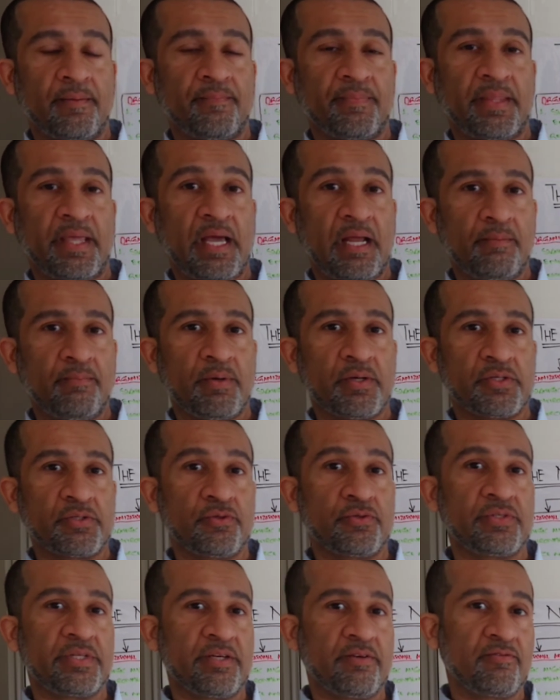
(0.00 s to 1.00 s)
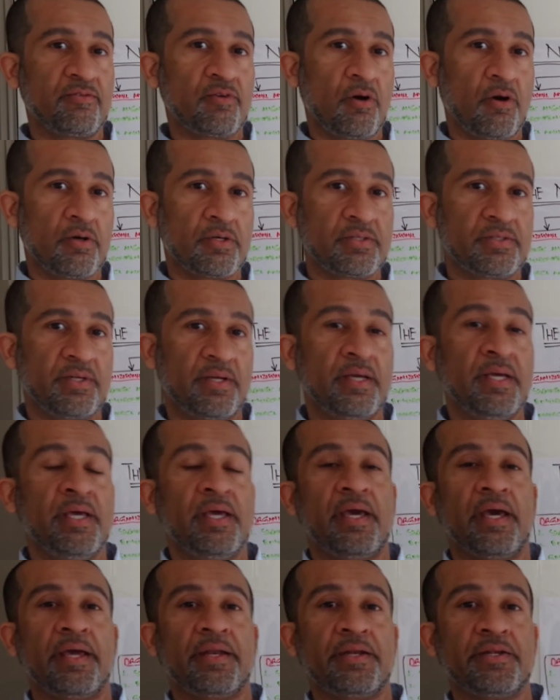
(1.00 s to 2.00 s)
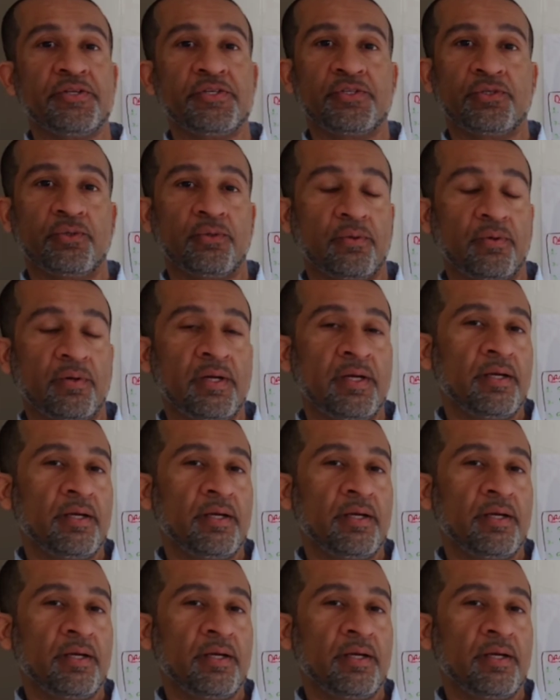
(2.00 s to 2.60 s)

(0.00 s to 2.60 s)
help us to save cost and ensure